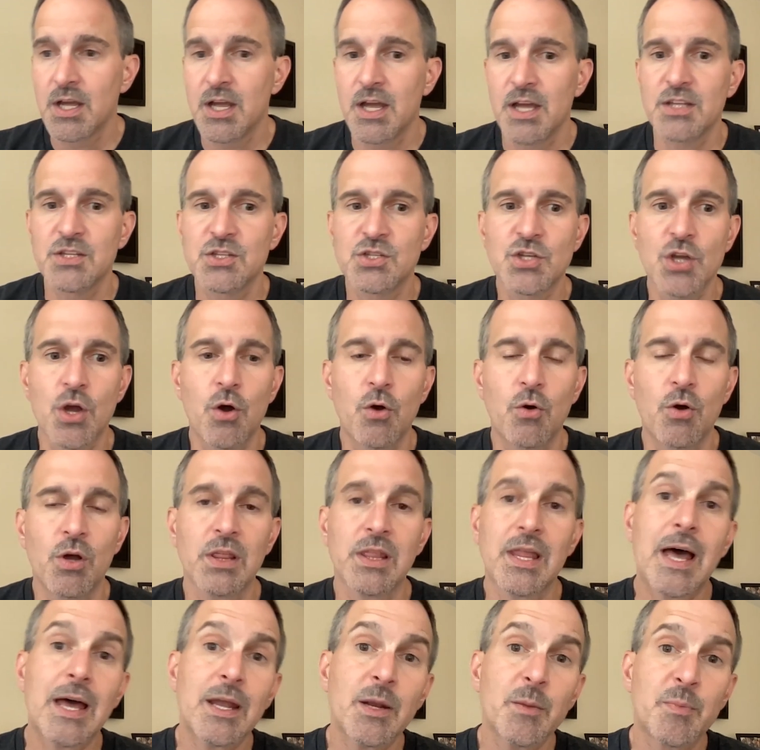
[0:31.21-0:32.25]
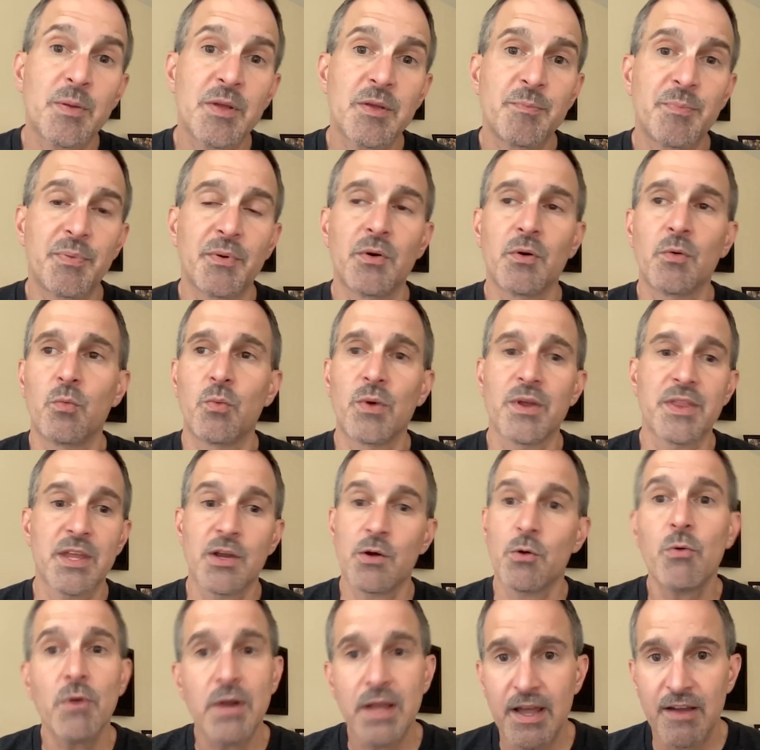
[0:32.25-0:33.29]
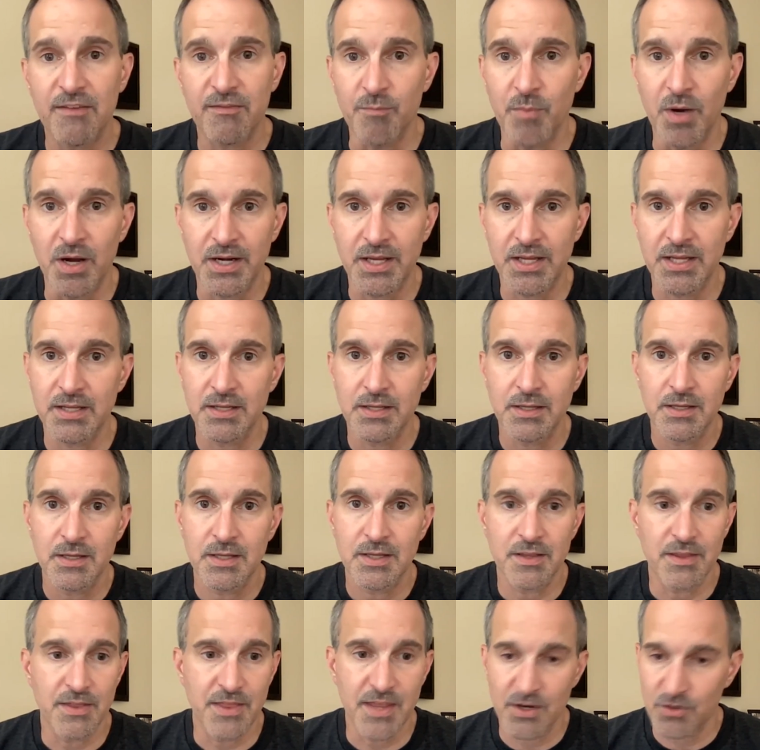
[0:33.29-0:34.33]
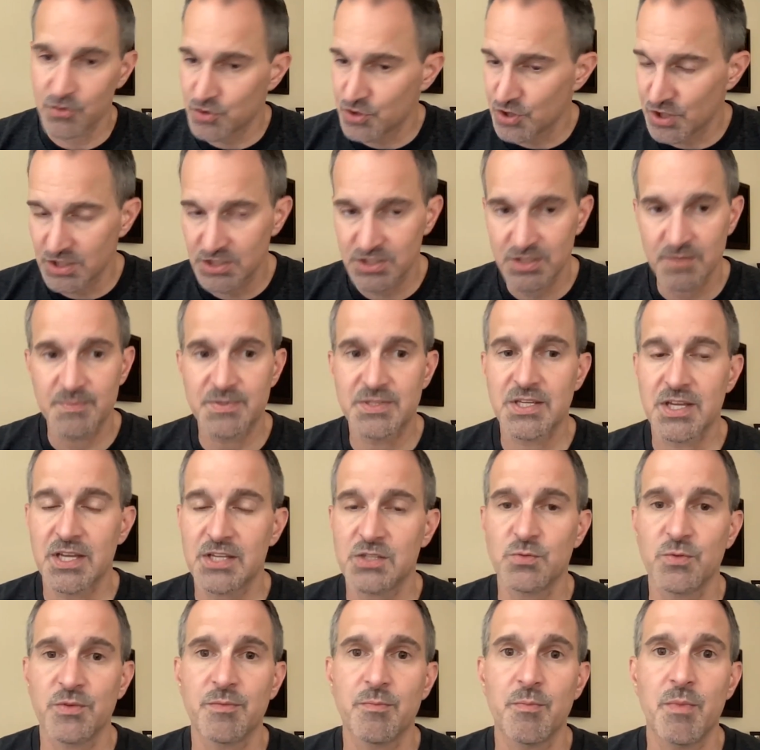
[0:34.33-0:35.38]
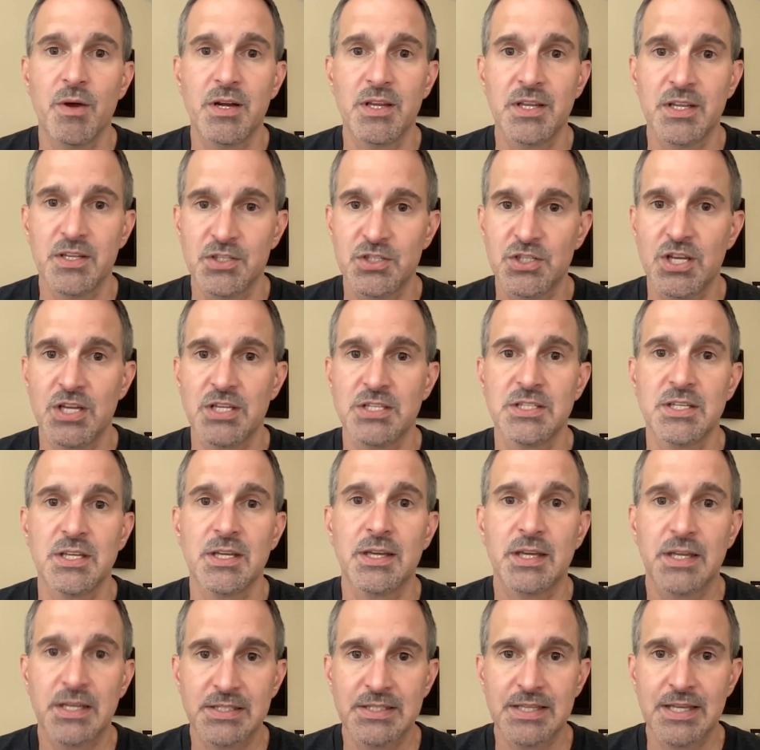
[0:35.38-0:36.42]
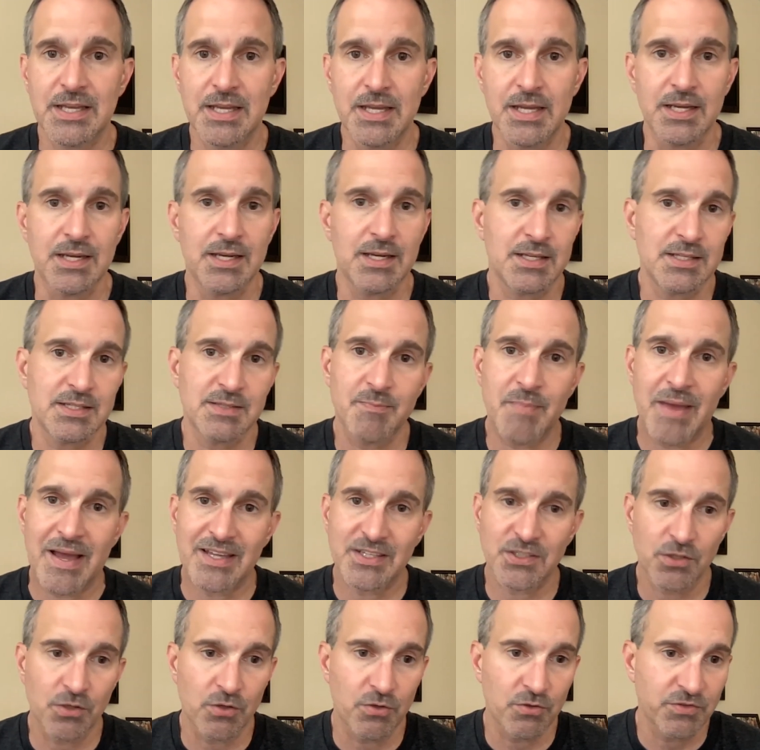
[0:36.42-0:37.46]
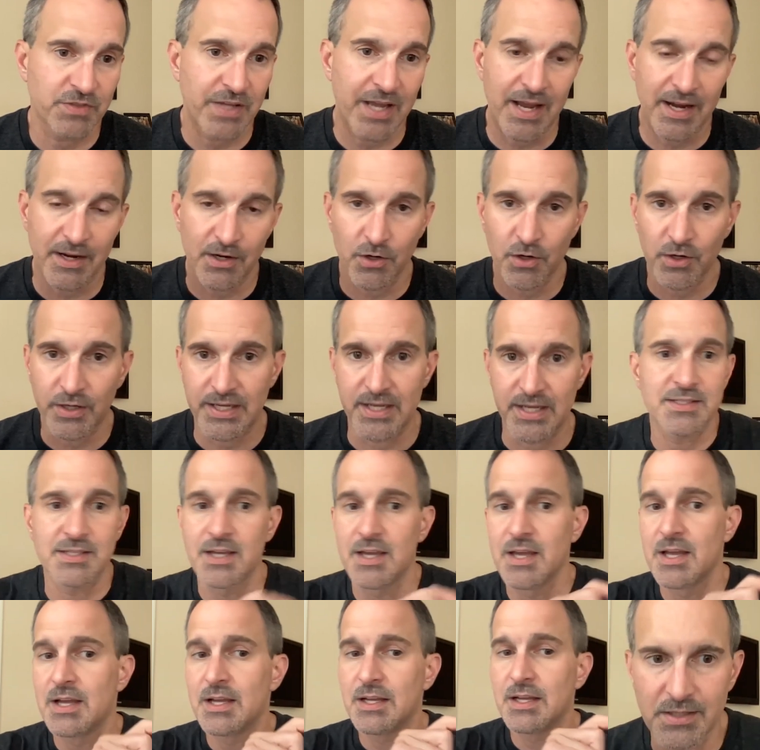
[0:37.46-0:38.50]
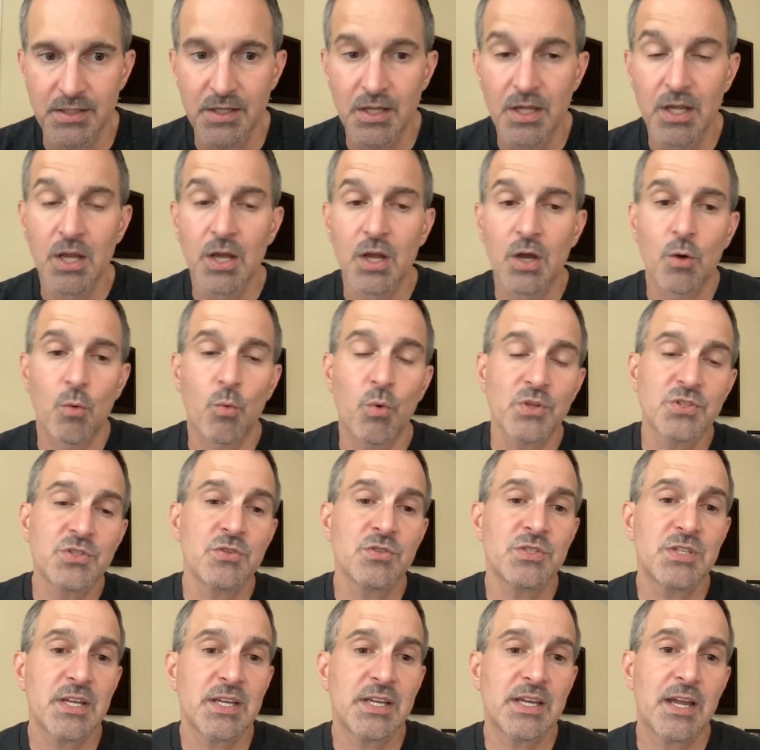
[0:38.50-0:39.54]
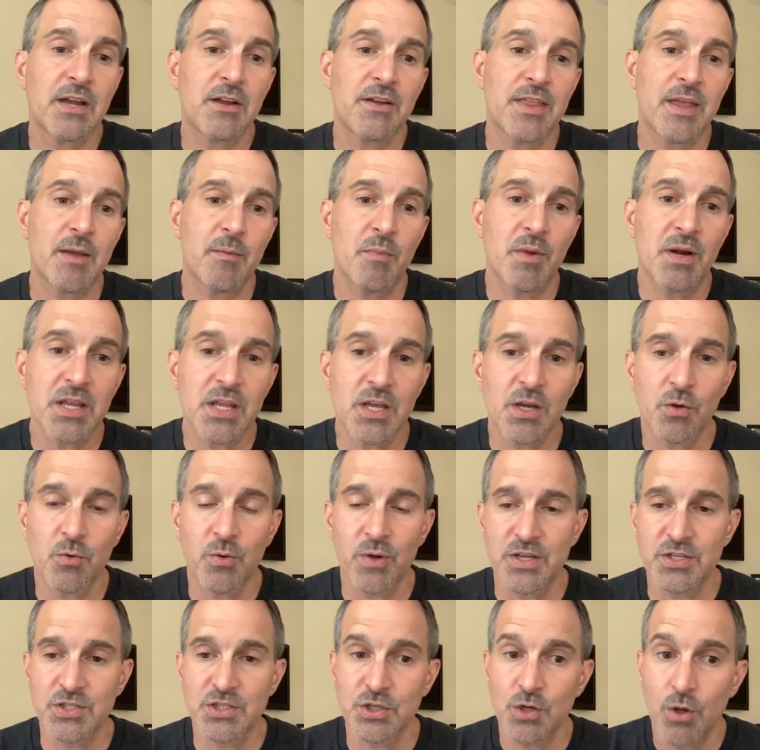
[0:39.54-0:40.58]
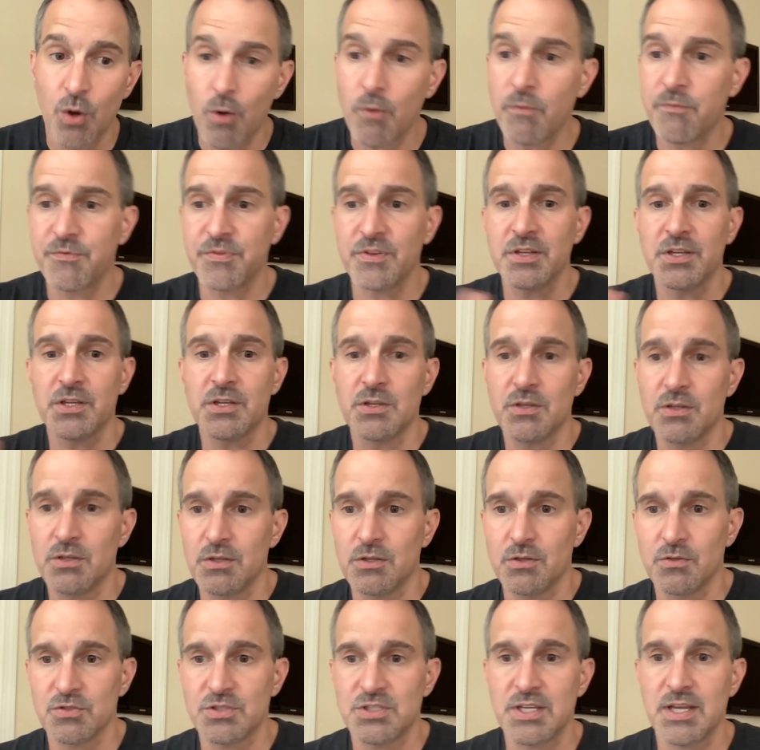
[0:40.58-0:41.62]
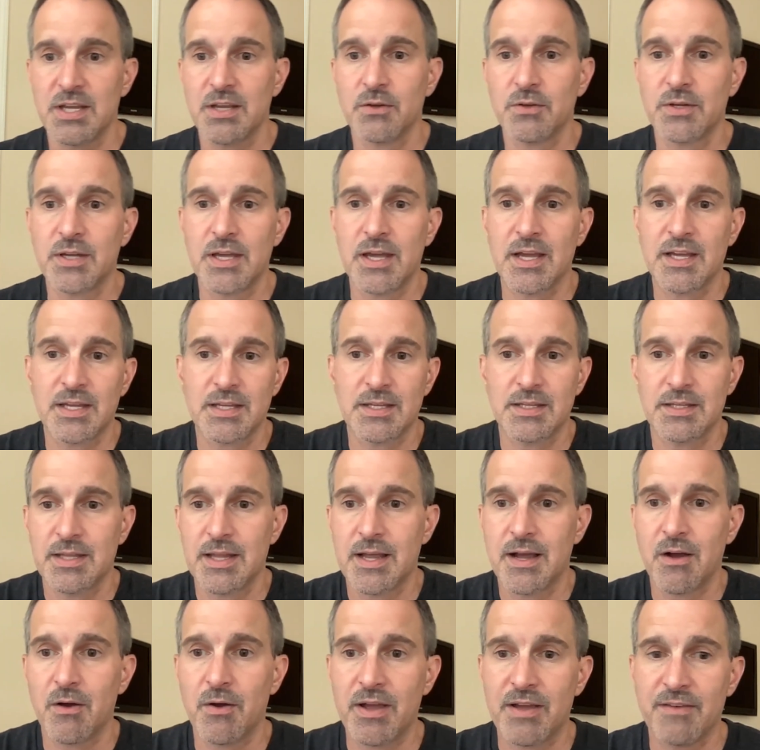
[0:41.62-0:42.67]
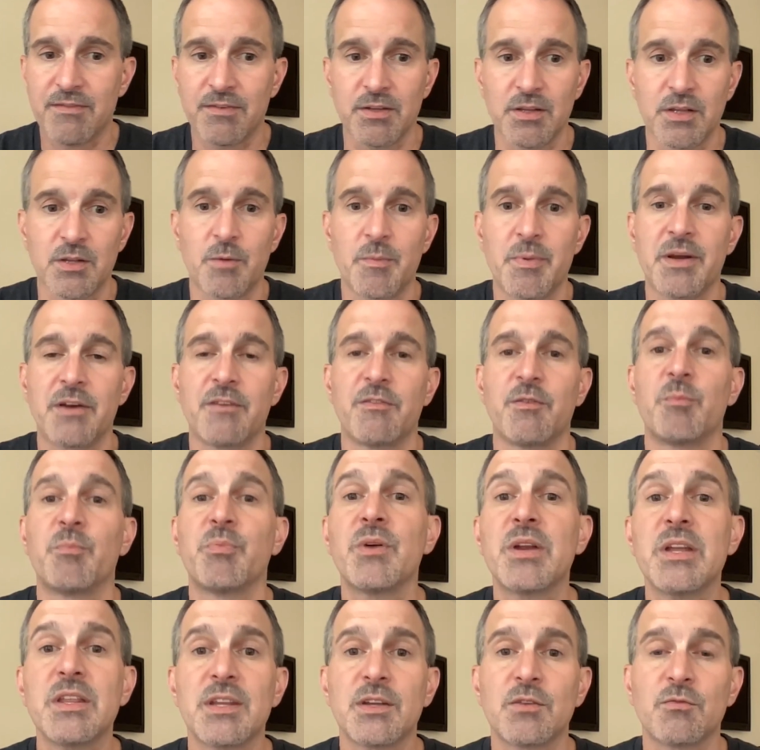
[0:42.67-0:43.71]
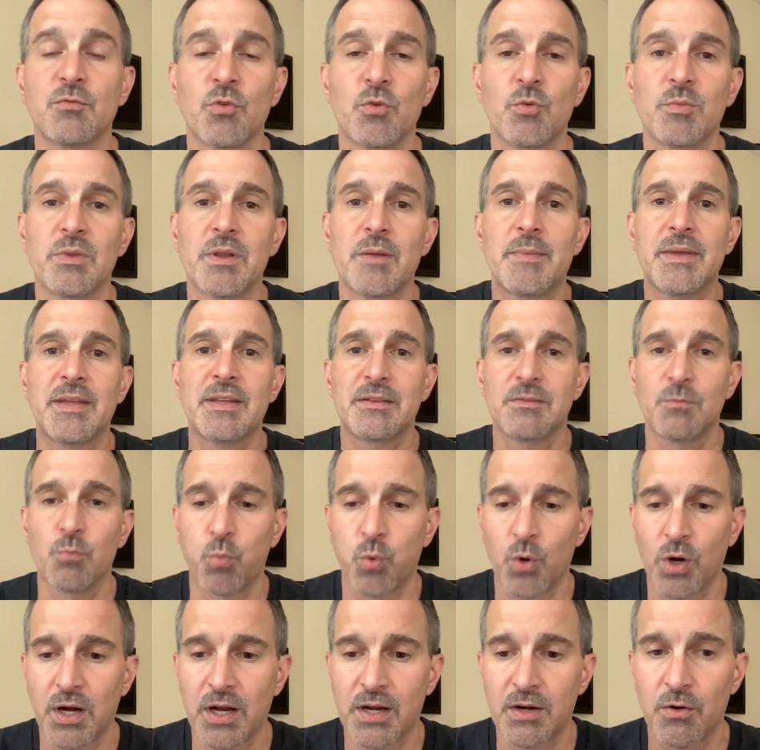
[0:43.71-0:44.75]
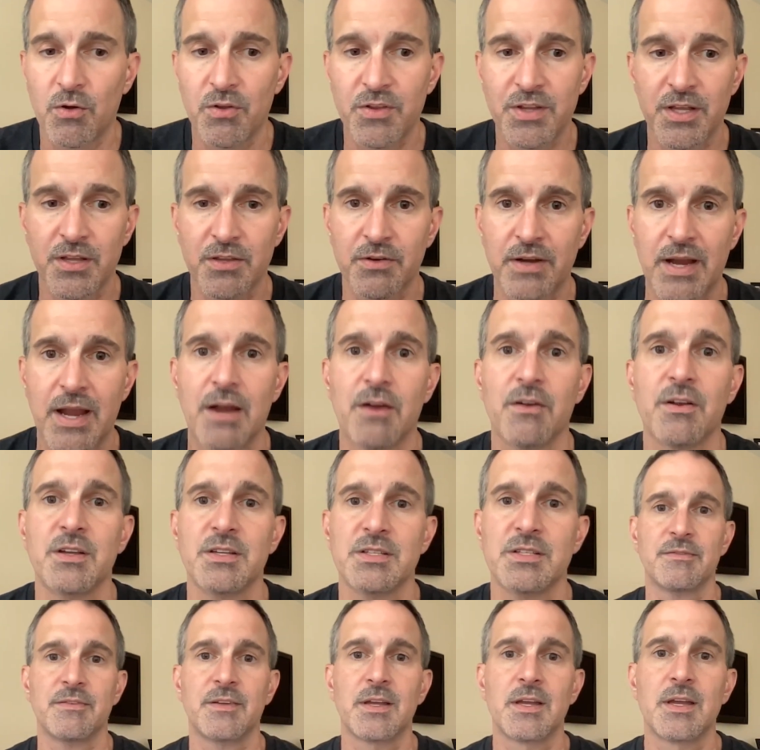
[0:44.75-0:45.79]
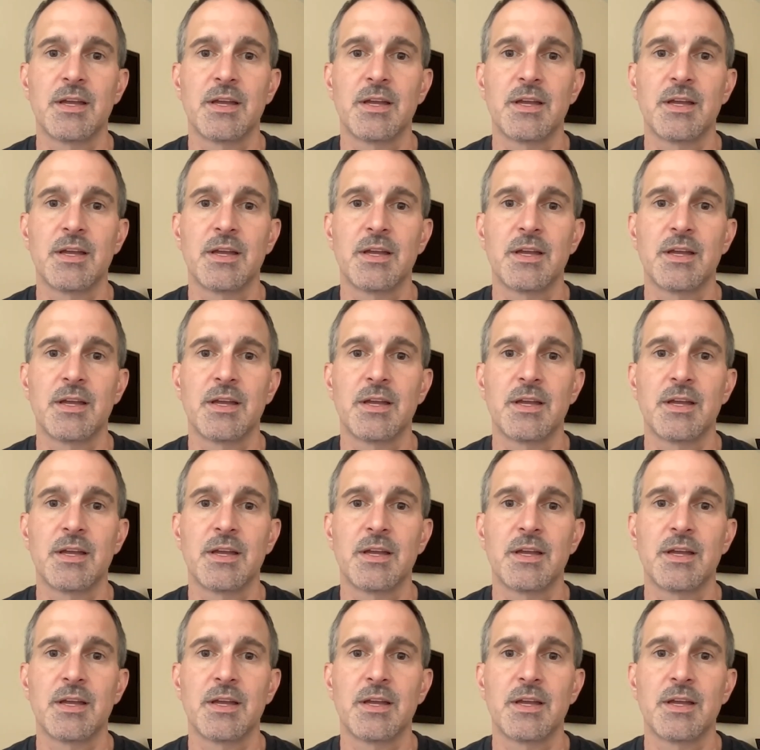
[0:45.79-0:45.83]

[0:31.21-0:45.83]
And so a lot of people, when they don't have money, they're just obsessed with money and chasing it because they need it. It's Maslow's hierarchy. Once you take care of that money equation, hopefully you're saying, okay, now I have a little bit of a breathing room. Let me work on all the other areas.